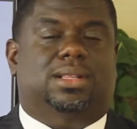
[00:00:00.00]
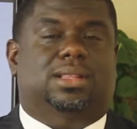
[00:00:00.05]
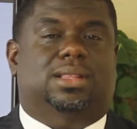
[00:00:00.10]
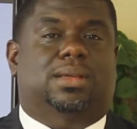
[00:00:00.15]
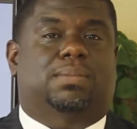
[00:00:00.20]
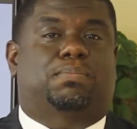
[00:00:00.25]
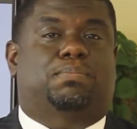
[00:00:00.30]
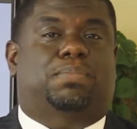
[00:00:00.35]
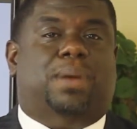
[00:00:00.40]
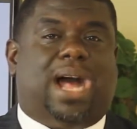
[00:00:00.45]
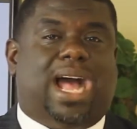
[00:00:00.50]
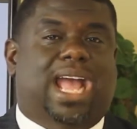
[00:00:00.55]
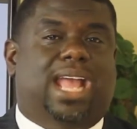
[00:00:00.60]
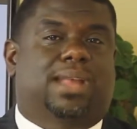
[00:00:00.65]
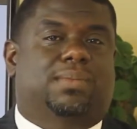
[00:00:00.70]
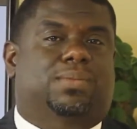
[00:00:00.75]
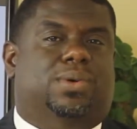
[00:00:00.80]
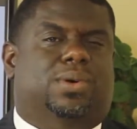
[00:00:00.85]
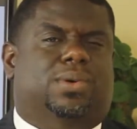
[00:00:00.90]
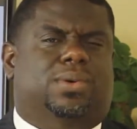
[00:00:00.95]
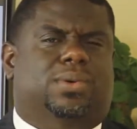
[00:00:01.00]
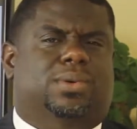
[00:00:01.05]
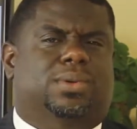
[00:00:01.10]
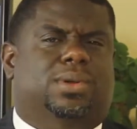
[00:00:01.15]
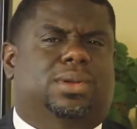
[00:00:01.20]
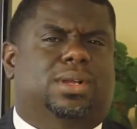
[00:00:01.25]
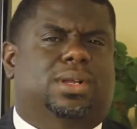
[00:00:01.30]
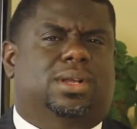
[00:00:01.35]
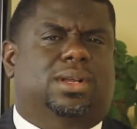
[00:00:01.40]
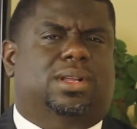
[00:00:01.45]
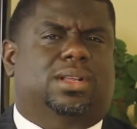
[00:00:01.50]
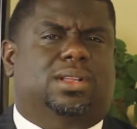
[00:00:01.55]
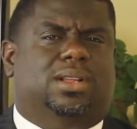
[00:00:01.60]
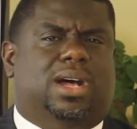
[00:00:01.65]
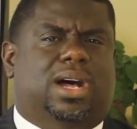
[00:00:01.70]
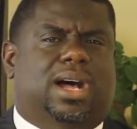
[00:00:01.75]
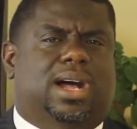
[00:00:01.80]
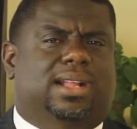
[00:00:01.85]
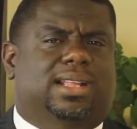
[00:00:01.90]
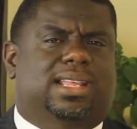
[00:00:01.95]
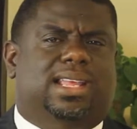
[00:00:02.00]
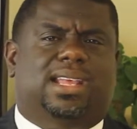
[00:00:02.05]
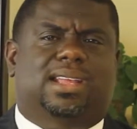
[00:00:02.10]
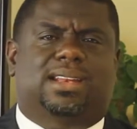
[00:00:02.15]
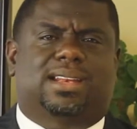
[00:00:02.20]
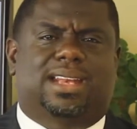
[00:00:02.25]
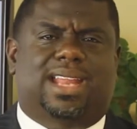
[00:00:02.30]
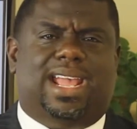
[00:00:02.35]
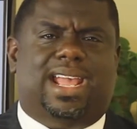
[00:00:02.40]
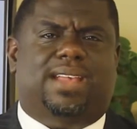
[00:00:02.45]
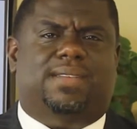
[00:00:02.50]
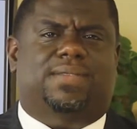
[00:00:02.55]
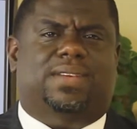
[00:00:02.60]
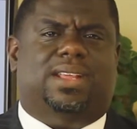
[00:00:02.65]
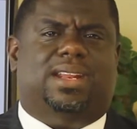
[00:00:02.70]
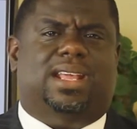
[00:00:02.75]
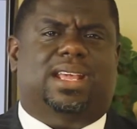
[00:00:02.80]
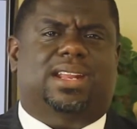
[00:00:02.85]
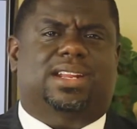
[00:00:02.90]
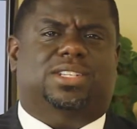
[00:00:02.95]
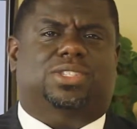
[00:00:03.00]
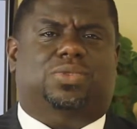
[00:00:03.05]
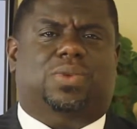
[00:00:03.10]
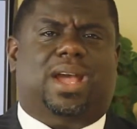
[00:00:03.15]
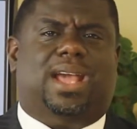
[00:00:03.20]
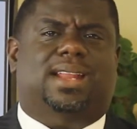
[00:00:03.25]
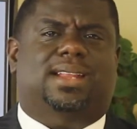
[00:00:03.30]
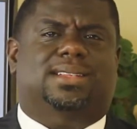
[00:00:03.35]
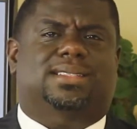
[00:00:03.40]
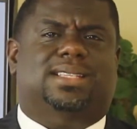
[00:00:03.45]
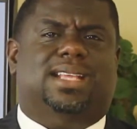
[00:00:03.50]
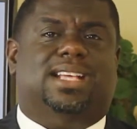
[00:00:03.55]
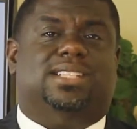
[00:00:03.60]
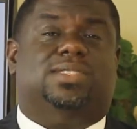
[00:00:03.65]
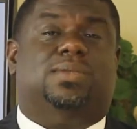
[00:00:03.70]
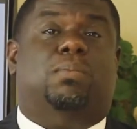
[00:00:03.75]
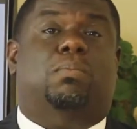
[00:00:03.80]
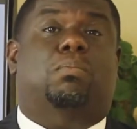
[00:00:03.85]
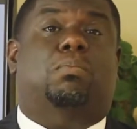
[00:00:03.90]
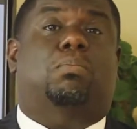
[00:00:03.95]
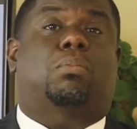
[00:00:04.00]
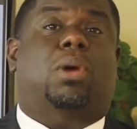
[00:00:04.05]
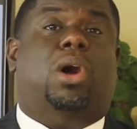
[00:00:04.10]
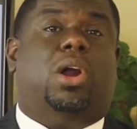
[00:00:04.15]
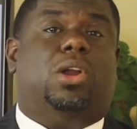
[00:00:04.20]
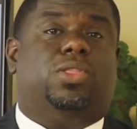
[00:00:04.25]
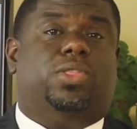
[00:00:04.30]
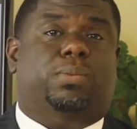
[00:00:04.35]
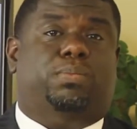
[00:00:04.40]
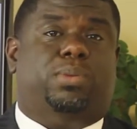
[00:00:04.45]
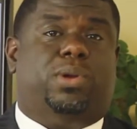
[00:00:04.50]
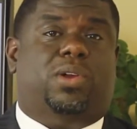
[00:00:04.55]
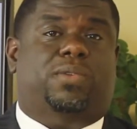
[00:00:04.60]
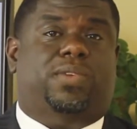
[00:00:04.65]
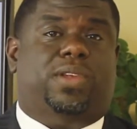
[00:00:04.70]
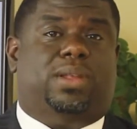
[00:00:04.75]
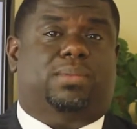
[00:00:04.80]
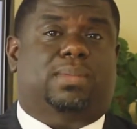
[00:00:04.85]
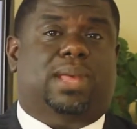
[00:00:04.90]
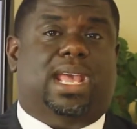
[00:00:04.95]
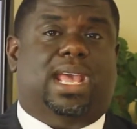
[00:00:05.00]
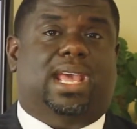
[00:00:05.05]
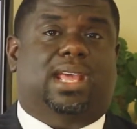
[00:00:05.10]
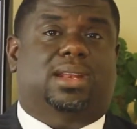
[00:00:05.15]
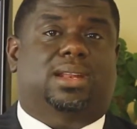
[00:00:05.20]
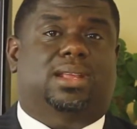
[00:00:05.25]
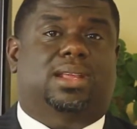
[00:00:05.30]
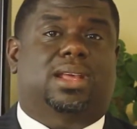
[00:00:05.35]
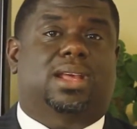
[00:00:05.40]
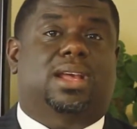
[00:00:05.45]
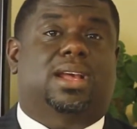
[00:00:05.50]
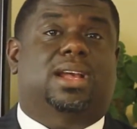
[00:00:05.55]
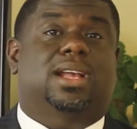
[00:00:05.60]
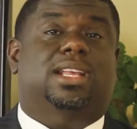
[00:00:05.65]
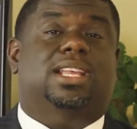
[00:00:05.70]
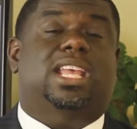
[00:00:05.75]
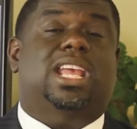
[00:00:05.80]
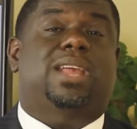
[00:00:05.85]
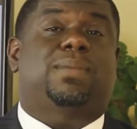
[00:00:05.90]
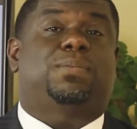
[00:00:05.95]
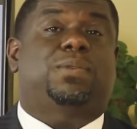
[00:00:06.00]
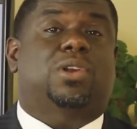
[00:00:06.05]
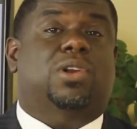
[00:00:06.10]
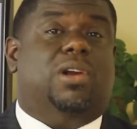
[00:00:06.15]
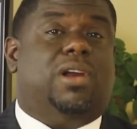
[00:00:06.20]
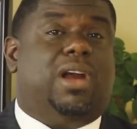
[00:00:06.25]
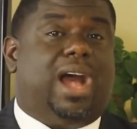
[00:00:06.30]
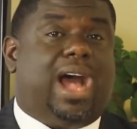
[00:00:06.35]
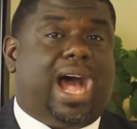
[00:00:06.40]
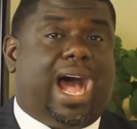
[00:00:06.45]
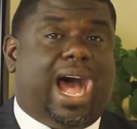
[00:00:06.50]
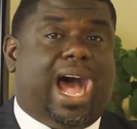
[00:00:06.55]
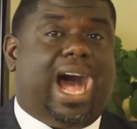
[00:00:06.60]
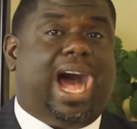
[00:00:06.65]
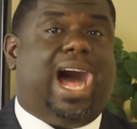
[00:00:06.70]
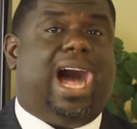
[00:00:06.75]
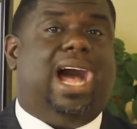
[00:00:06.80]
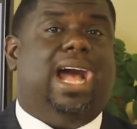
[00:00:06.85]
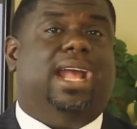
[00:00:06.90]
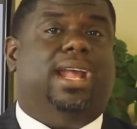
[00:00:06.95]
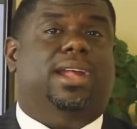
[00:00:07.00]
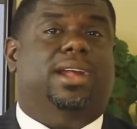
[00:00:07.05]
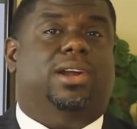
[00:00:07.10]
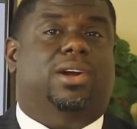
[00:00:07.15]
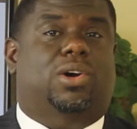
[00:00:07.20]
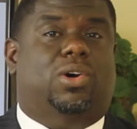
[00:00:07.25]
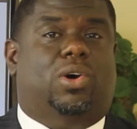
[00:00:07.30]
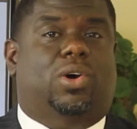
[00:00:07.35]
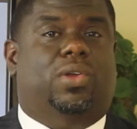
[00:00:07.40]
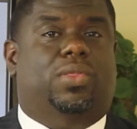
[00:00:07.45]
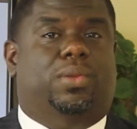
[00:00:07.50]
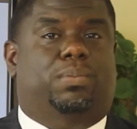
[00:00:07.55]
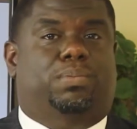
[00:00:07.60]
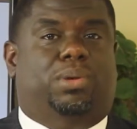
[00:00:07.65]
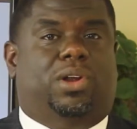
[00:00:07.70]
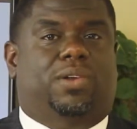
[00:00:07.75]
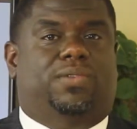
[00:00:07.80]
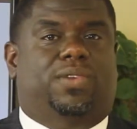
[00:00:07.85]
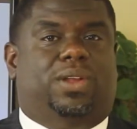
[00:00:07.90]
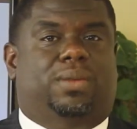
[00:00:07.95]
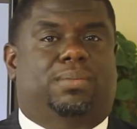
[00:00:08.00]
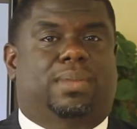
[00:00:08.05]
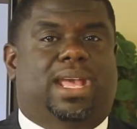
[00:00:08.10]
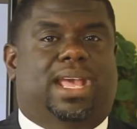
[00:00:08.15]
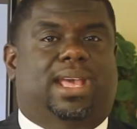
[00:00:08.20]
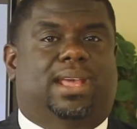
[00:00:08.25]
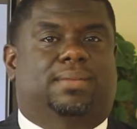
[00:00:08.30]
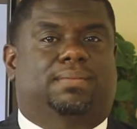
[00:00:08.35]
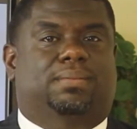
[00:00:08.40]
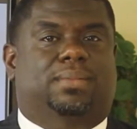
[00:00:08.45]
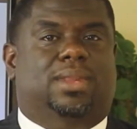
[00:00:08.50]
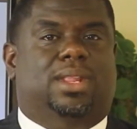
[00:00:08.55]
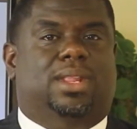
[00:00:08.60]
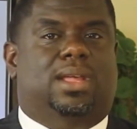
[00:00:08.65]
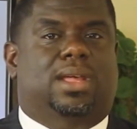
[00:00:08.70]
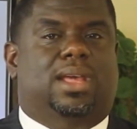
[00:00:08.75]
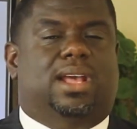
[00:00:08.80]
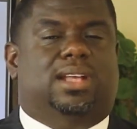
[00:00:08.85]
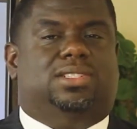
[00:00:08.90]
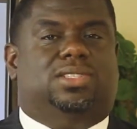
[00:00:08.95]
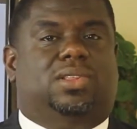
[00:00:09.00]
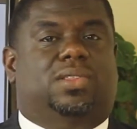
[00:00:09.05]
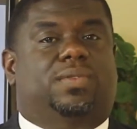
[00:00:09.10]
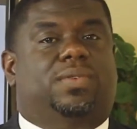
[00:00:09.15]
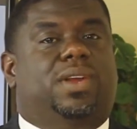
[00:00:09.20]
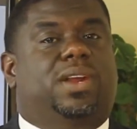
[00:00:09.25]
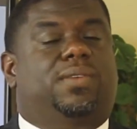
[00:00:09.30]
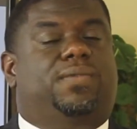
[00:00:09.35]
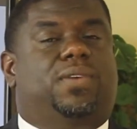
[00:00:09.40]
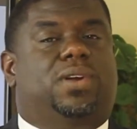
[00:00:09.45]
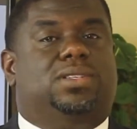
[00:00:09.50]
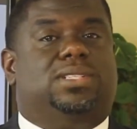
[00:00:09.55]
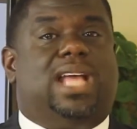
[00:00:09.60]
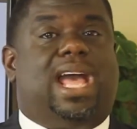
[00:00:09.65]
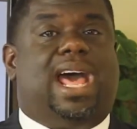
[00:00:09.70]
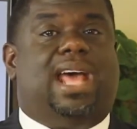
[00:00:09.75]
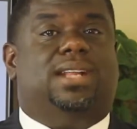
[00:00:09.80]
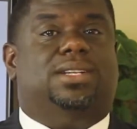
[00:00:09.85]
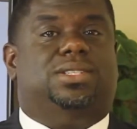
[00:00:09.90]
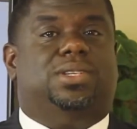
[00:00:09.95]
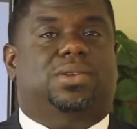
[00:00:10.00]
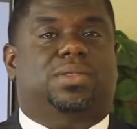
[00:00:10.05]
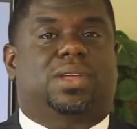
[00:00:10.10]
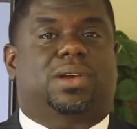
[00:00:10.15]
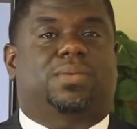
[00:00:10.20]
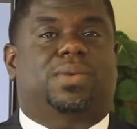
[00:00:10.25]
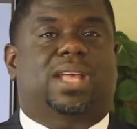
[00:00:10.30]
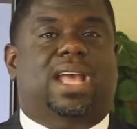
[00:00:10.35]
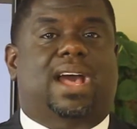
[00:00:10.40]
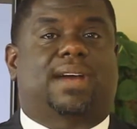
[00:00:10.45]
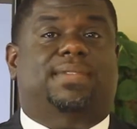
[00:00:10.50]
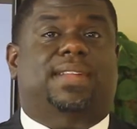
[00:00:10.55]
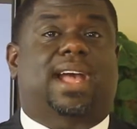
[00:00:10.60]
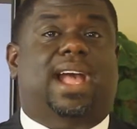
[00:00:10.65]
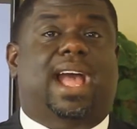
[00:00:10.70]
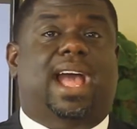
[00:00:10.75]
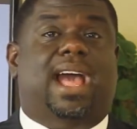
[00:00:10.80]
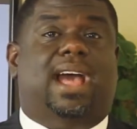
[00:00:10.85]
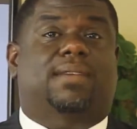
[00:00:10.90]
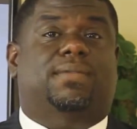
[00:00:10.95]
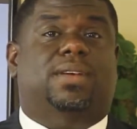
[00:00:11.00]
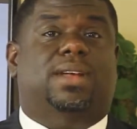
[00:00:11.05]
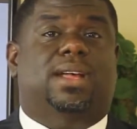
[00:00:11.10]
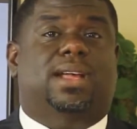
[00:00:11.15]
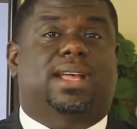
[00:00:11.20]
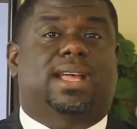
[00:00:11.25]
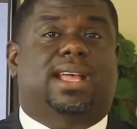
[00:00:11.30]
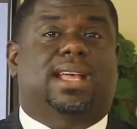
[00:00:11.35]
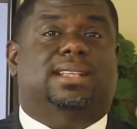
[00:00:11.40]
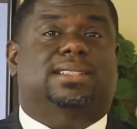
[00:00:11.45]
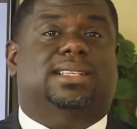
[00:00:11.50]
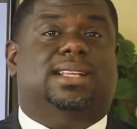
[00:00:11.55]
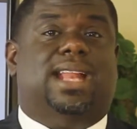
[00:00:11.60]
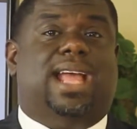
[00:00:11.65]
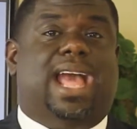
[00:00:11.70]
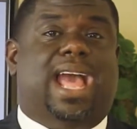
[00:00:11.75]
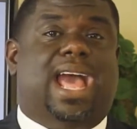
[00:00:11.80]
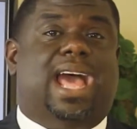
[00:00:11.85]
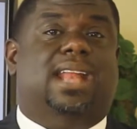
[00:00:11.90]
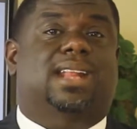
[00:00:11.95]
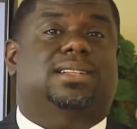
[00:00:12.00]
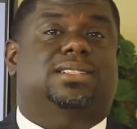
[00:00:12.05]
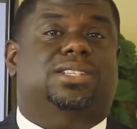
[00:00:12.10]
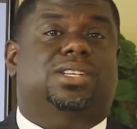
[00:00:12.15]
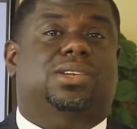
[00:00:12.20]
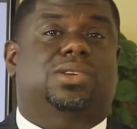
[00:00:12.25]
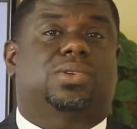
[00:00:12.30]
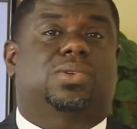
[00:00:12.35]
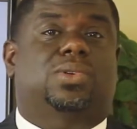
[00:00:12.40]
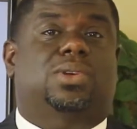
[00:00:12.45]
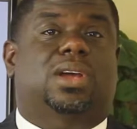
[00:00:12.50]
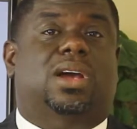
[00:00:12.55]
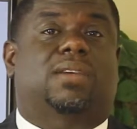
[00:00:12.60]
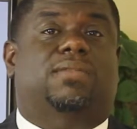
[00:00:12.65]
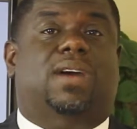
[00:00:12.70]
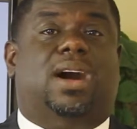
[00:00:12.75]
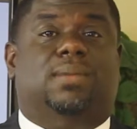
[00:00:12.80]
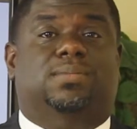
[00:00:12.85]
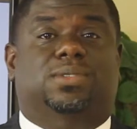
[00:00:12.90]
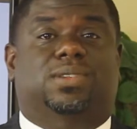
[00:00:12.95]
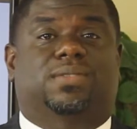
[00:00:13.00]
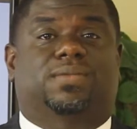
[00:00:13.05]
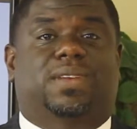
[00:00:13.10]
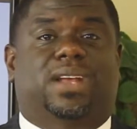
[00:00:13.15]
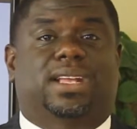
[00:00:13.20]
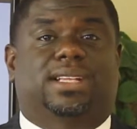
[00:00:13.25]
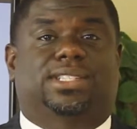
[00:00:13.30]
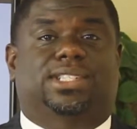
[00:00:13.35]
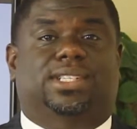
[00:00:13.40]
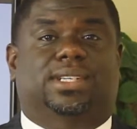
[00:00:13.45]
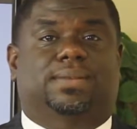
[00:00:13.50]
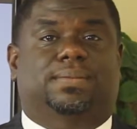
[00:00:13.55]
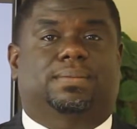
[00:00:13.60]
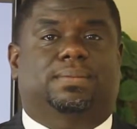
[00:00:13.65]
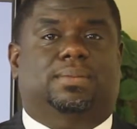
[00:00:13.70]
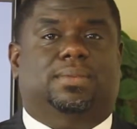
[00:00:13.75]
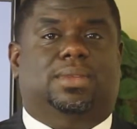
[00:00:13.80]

The Bible, King David in his writing says, mark the perfect man, keep your eye on the perfect man. And so the very first attitude that we have to have is an attitude of observation.